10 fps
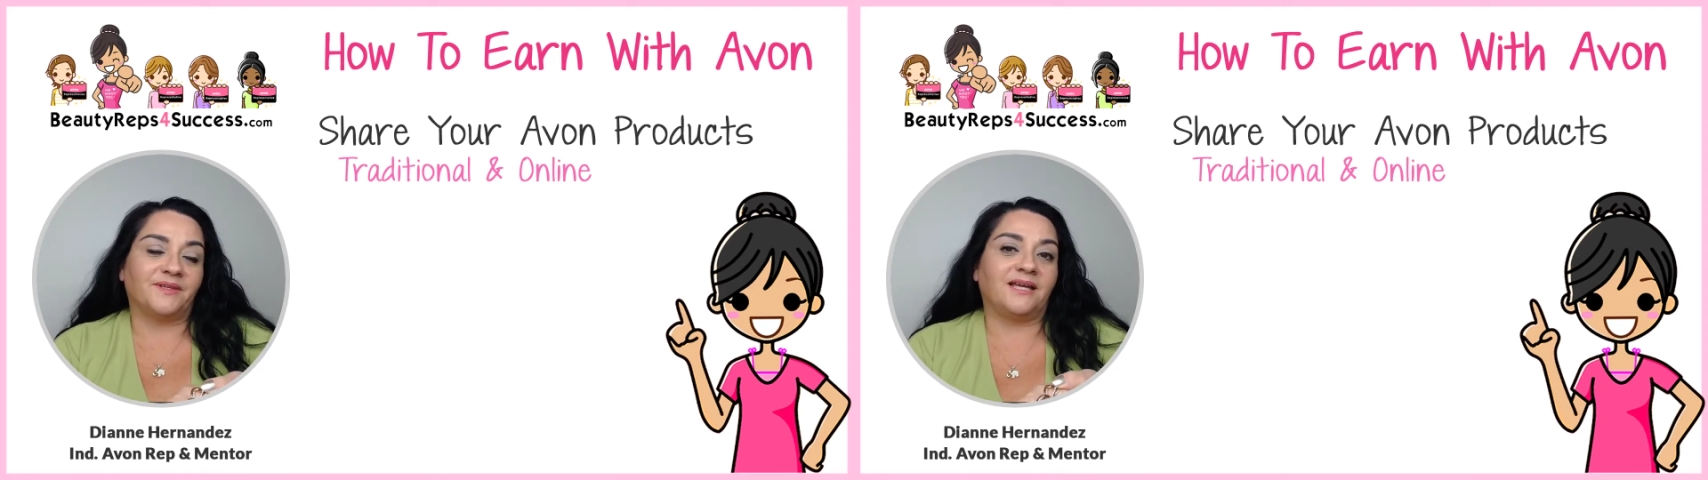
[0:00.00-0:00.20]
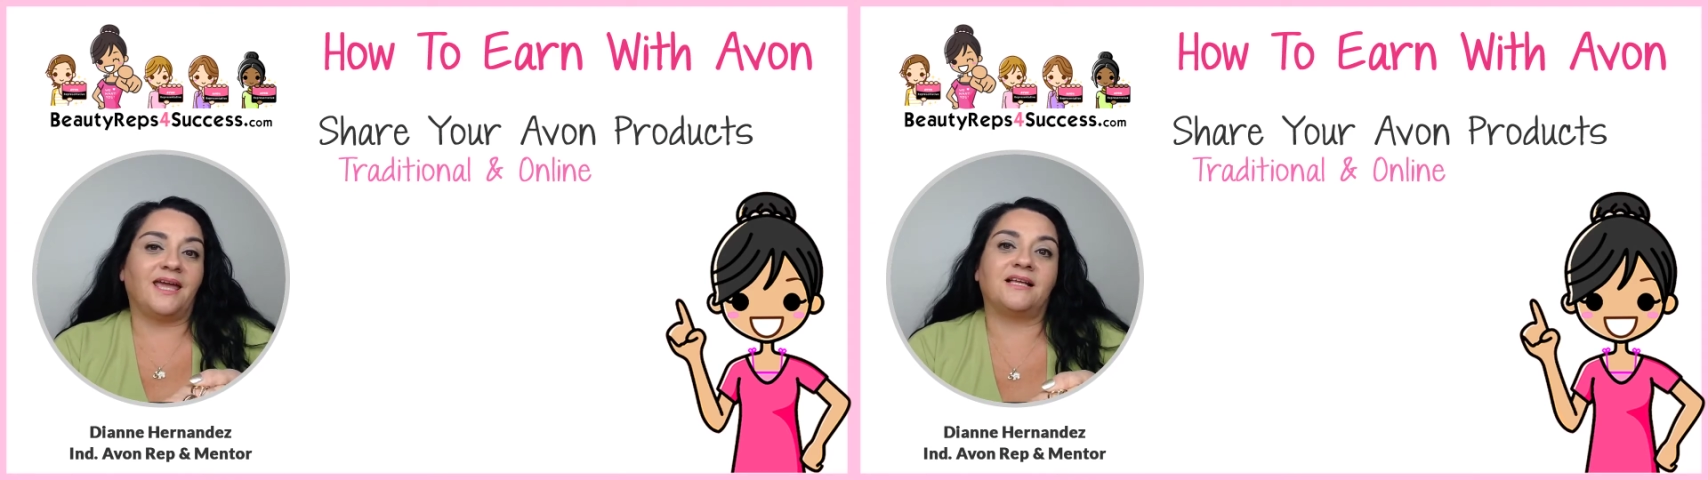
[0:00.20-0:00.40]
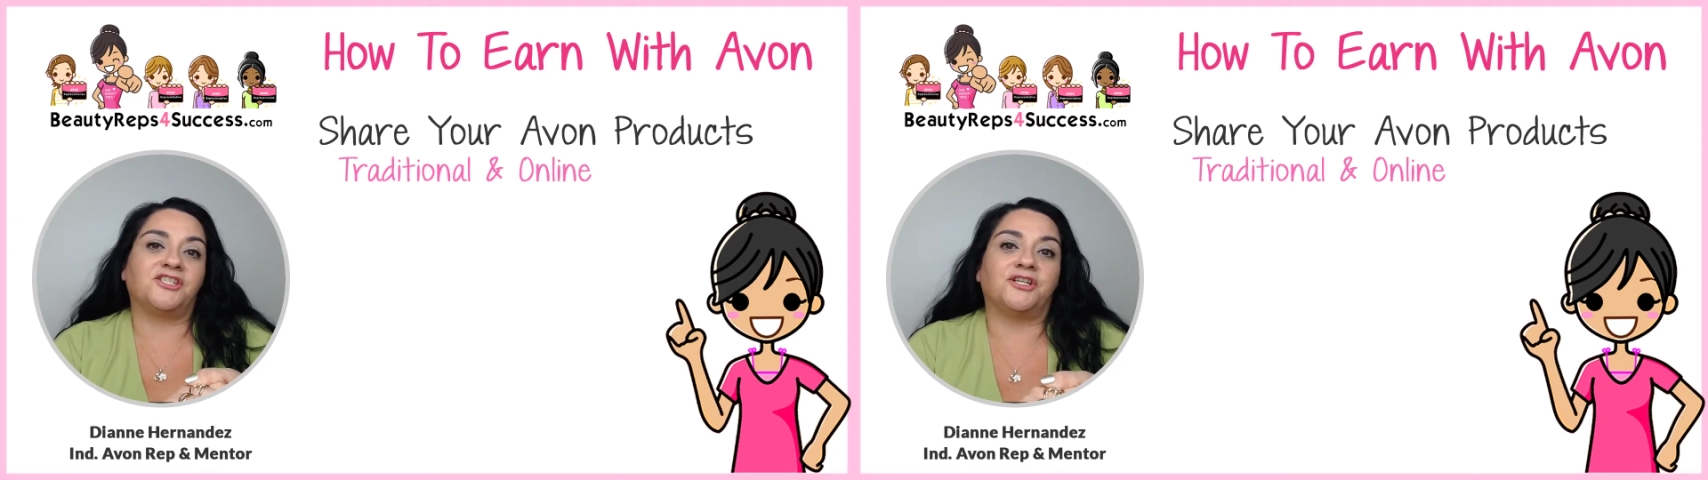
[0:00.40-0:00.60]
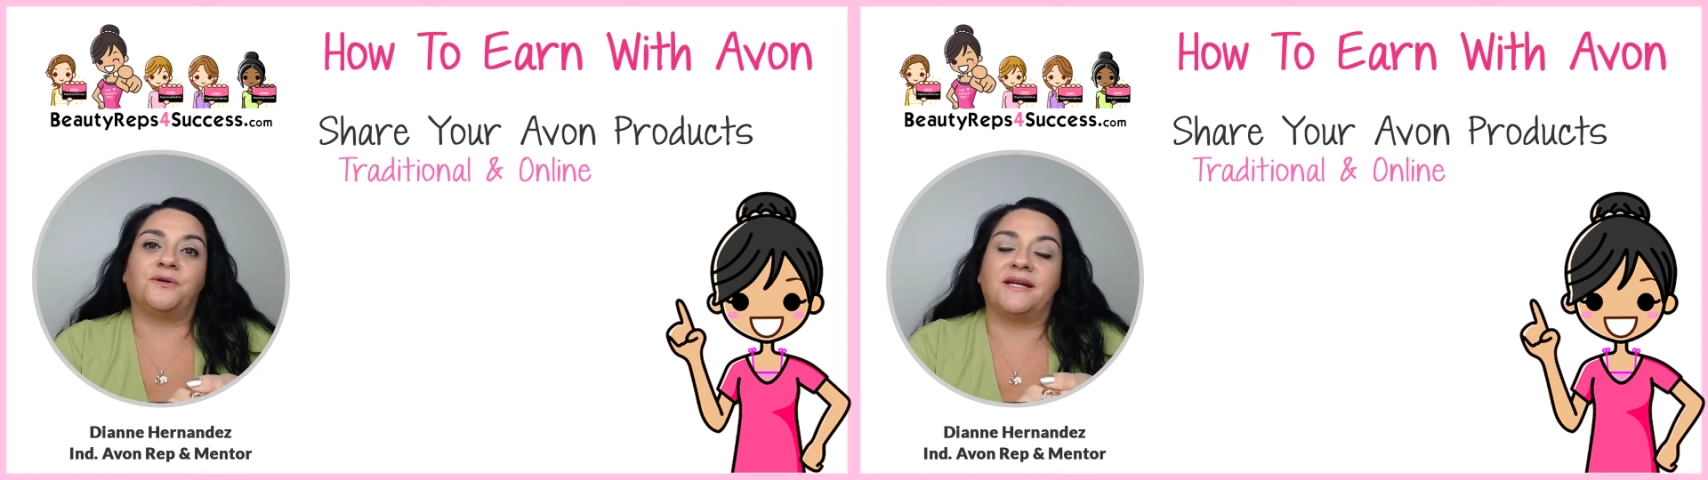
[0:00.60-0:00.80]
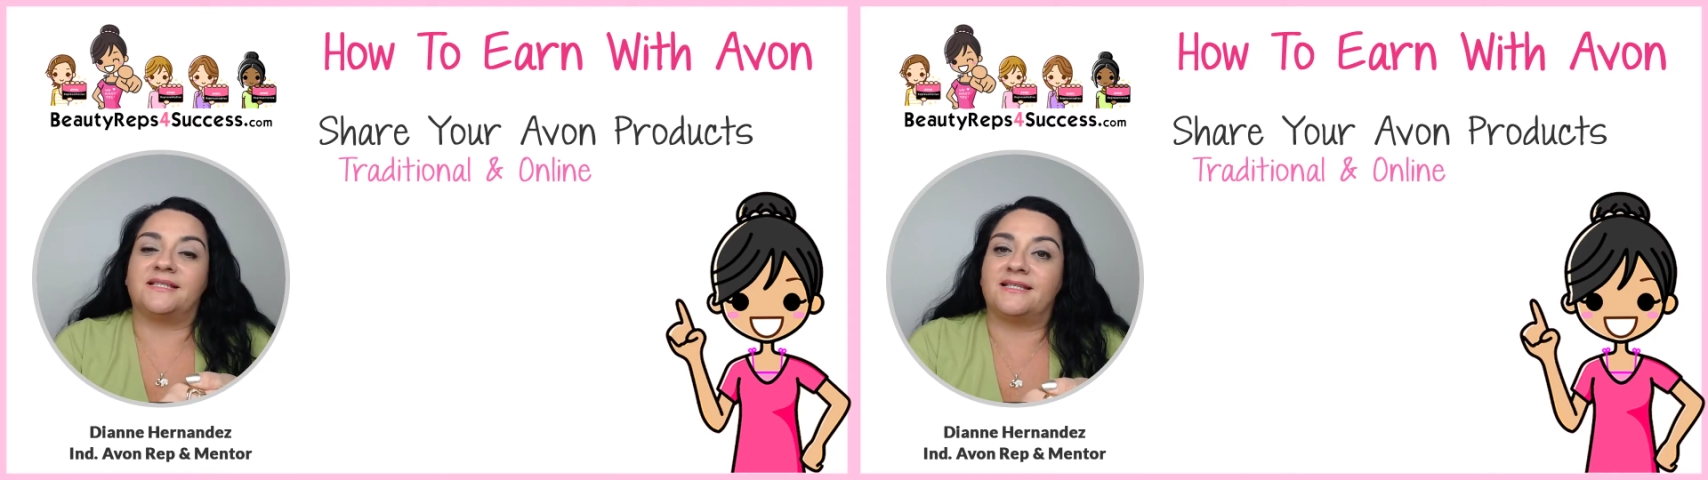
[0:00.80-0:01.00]
catch a
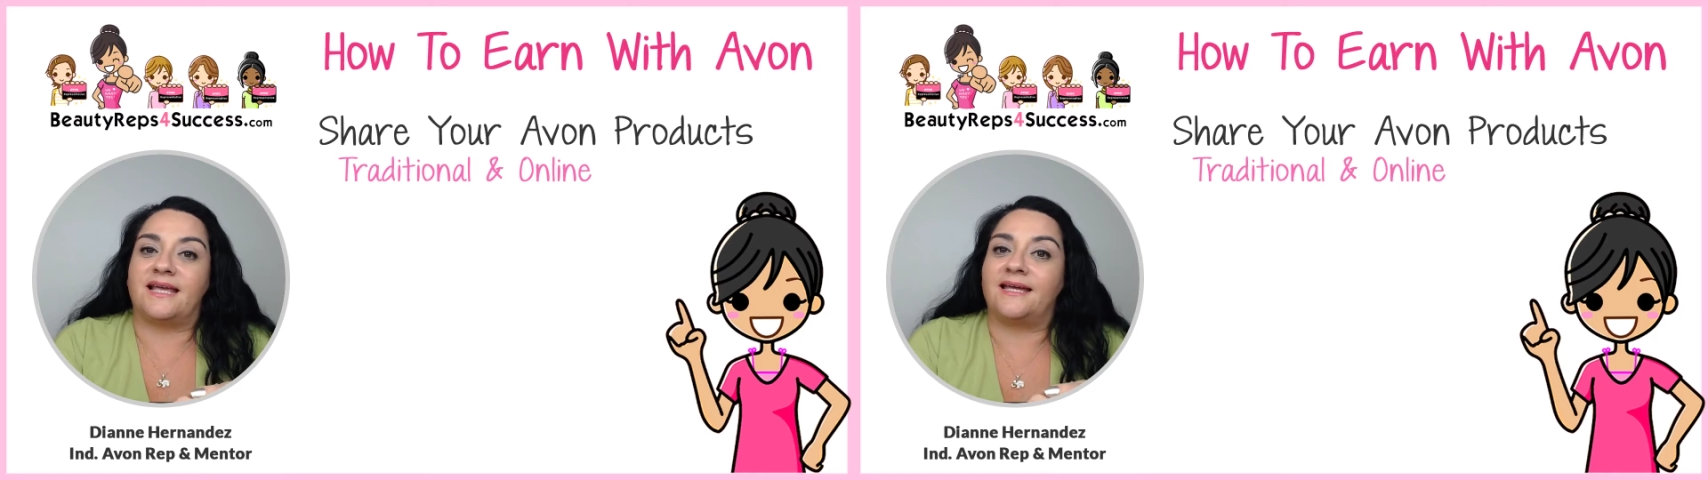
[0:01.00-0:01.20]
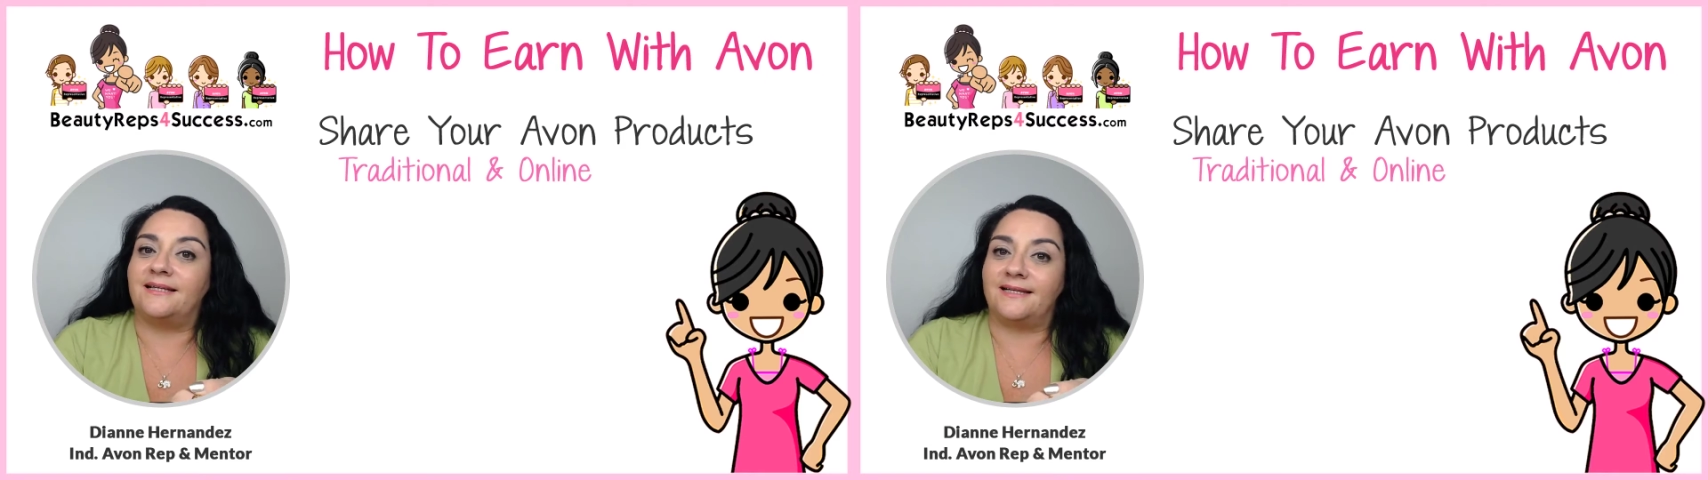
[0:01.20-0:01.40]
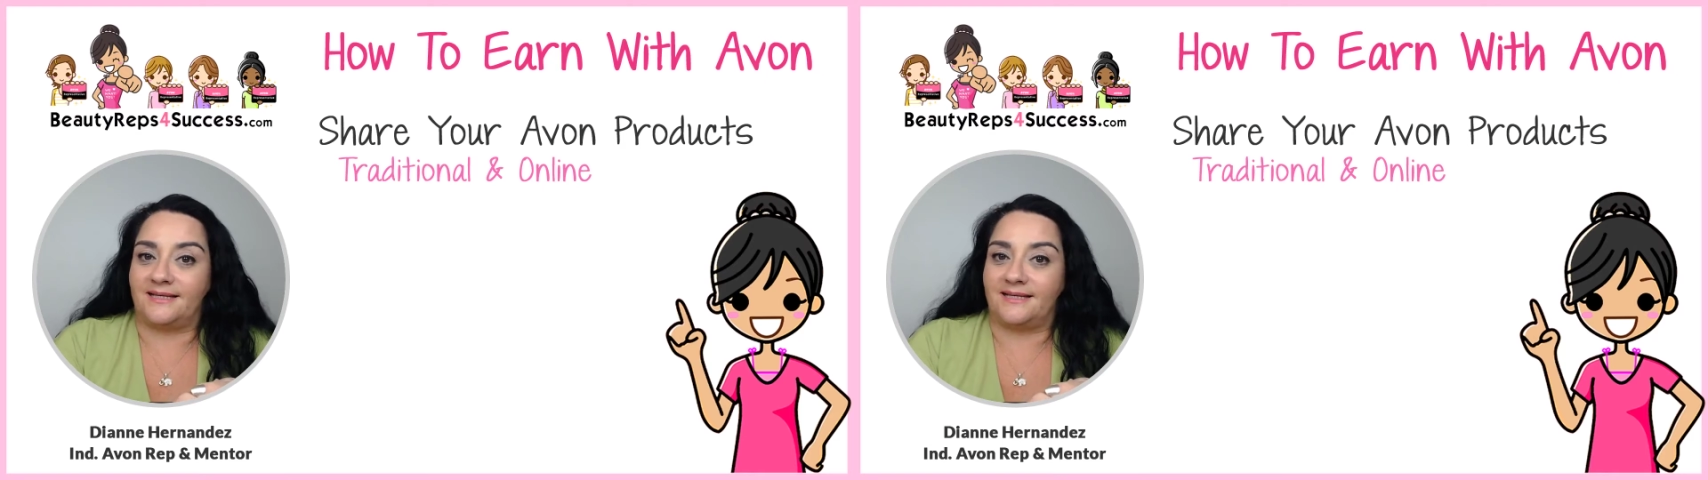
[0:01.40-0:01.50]
great sale at